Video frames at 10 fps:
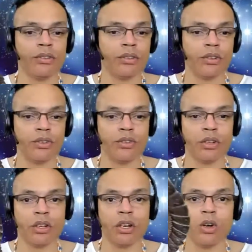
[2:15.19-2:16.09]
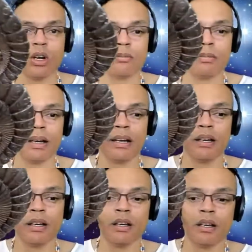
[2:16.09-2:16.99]
So this is going to go on
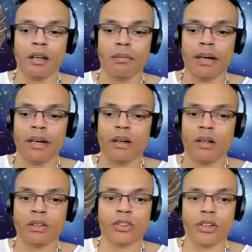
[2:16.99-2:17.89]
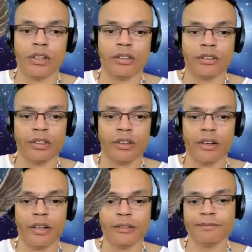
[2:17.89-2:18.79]
my altar. All
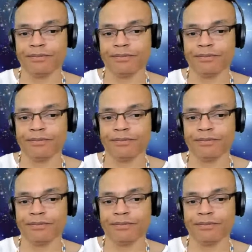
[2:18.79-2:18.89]
right.